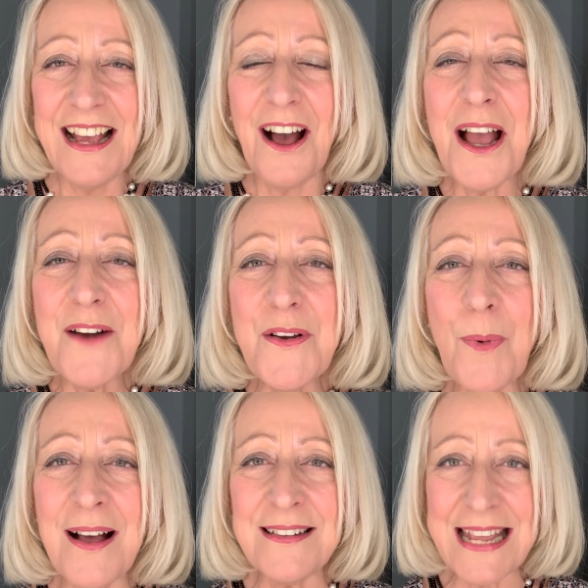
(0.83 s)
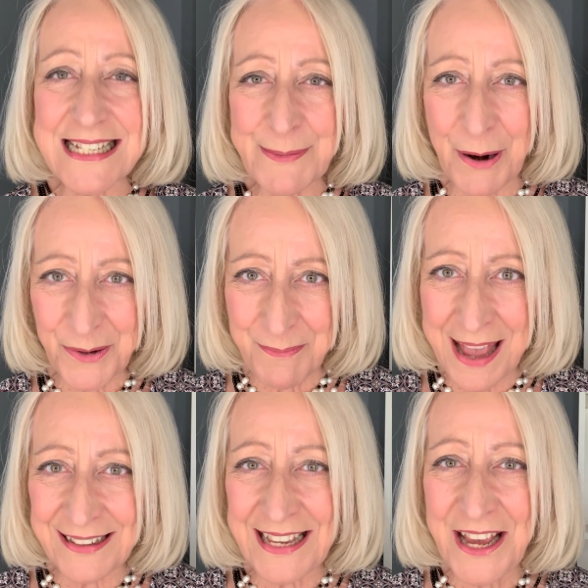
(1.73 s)
Hi everyone, it's Margaret
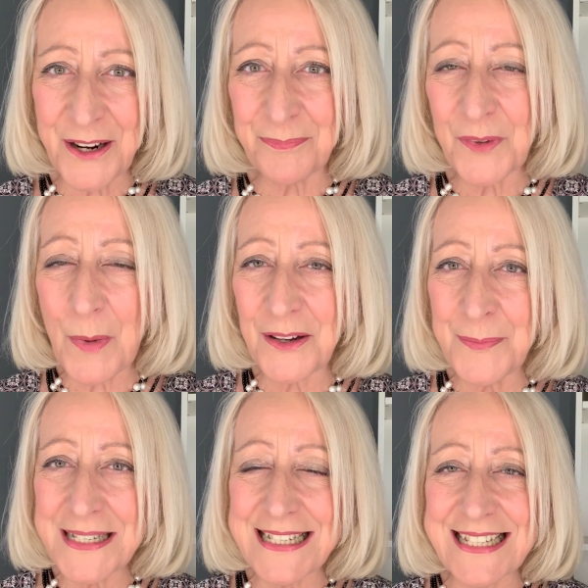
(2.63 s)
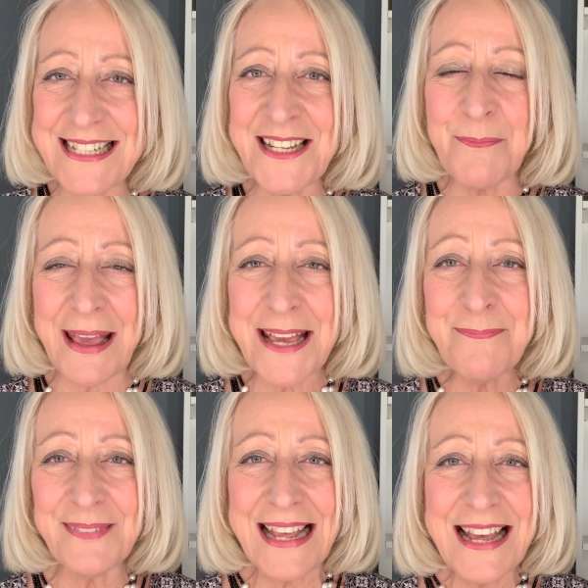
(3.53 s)
Manning here. Welcome to sixty and me.